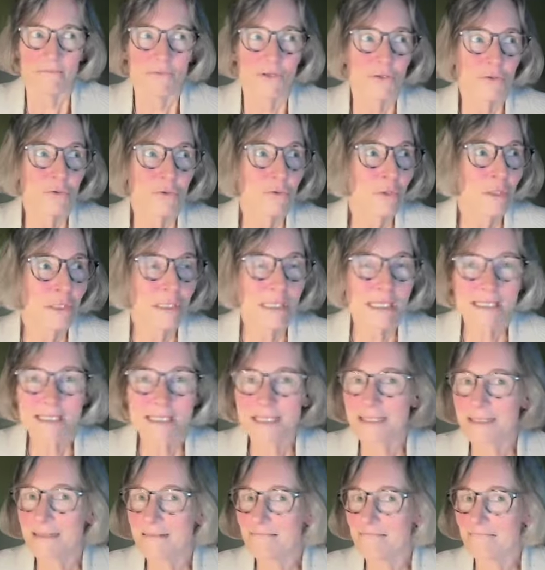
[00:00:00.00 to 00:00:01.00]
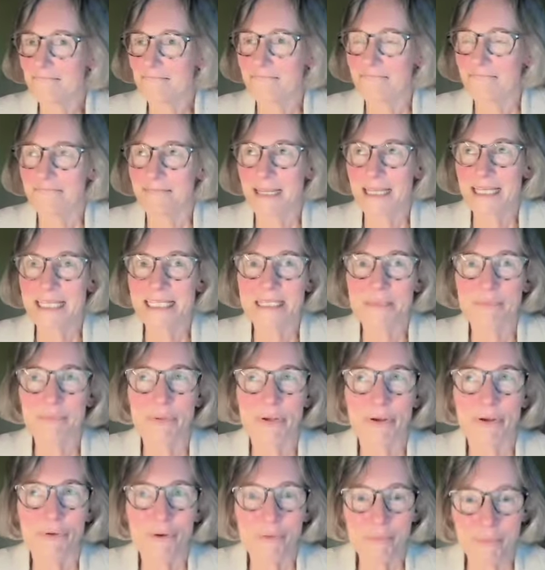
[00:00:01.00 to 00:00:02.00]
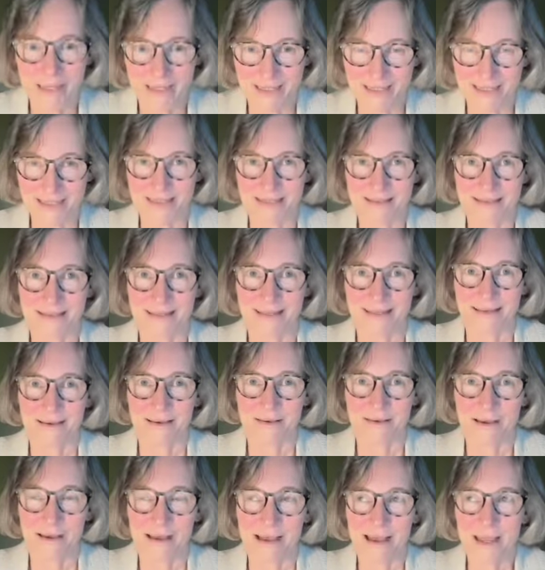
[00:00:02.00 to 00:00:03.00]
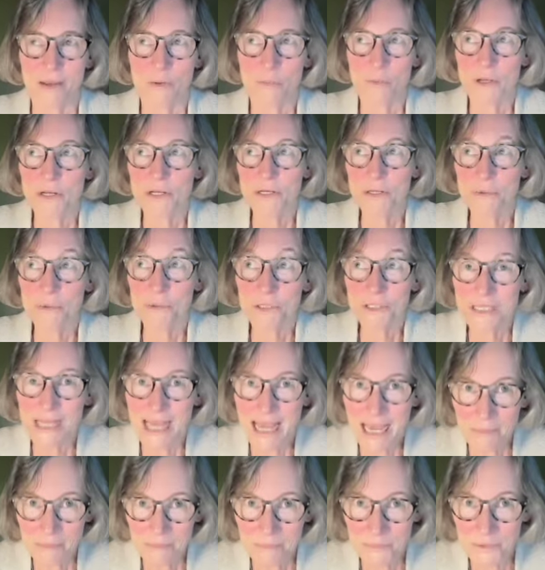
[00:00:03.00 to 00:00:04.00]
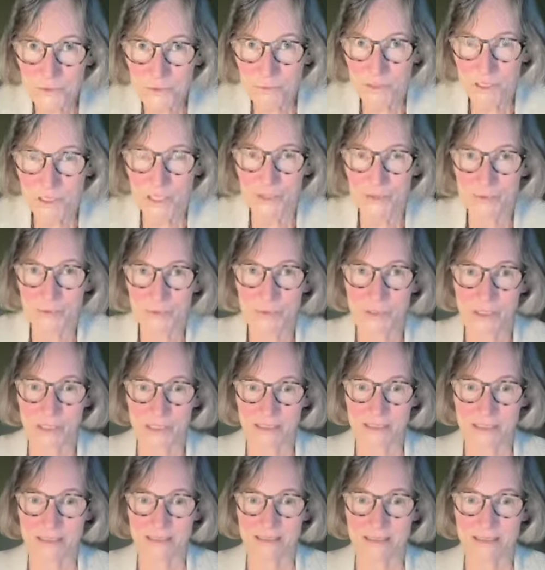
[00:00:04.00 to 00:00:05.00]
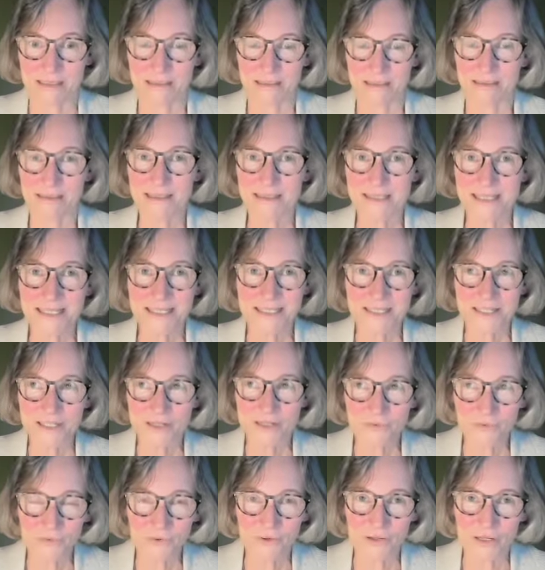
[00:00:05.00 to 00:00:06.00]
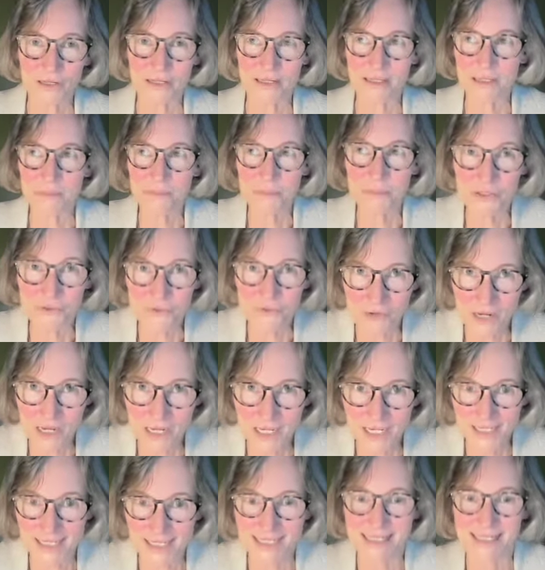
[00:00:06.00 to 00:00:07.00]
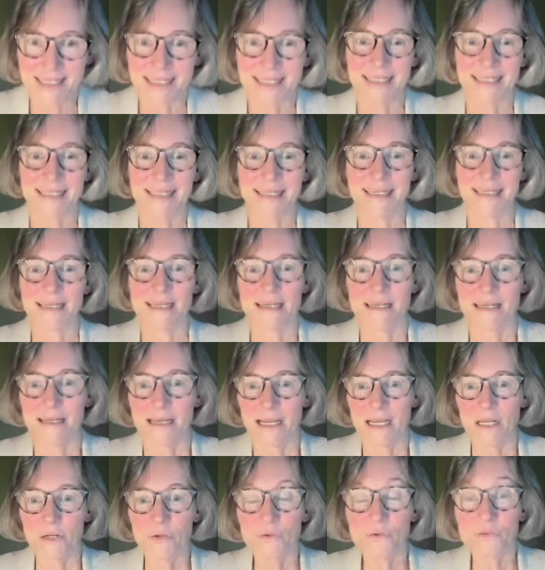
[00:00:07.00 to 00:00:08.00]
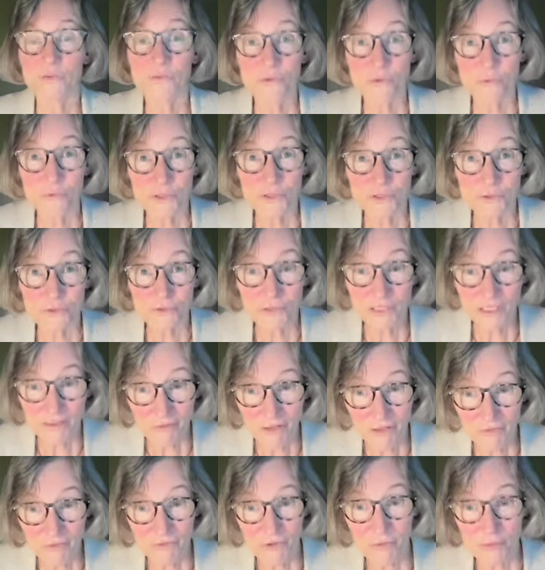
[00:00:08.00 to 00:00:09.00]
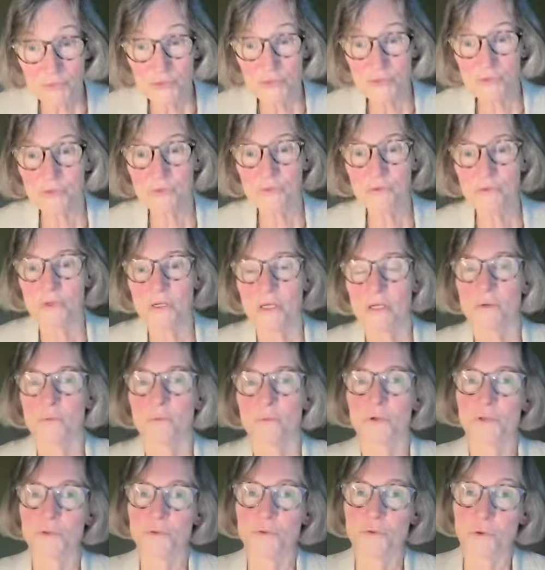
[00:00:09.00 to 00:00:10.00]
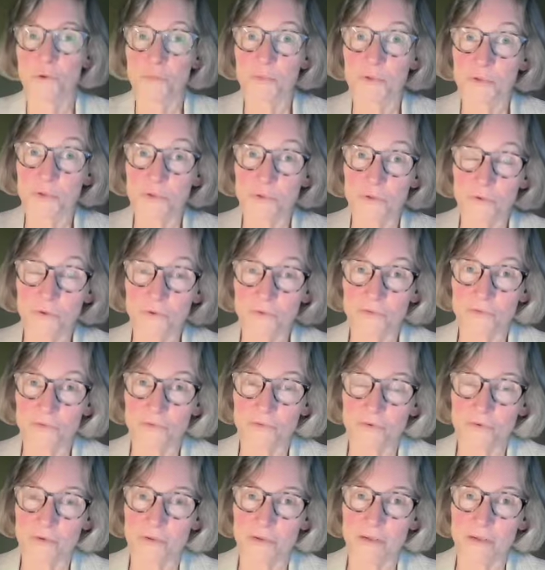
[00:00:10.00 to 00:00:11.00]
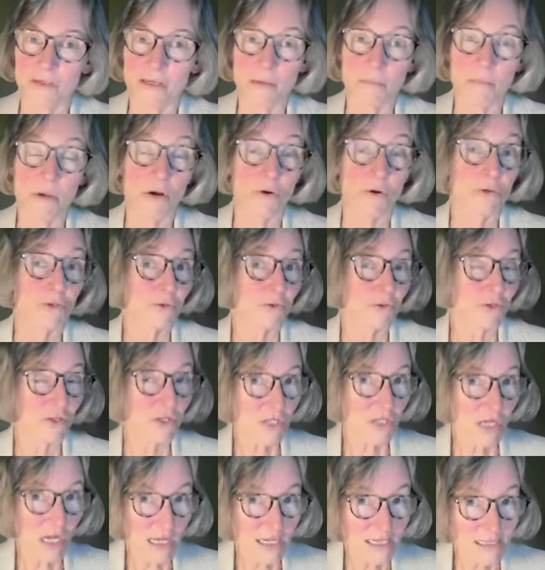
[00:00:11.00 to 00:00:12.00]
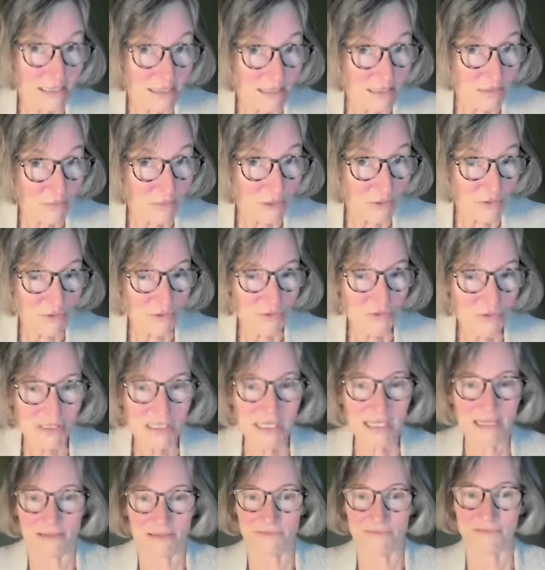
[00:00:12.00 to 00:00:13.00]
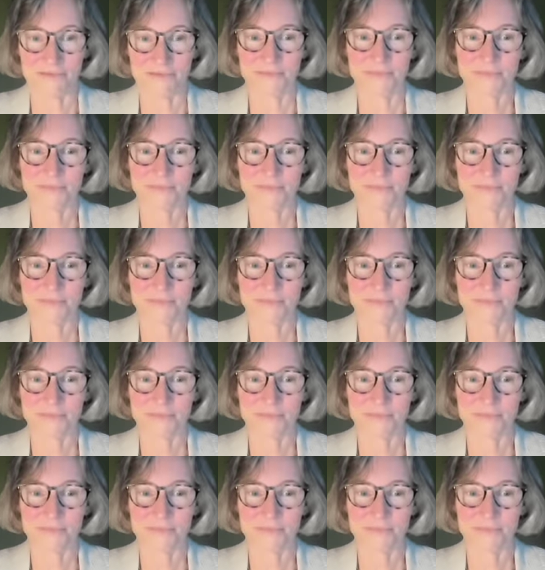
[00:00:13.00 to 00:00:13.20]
Do it as an experiment. I wonder what happens when I do this. This is different. Let me try it. I look forward to hearing from you what you observe about your child and about yourself.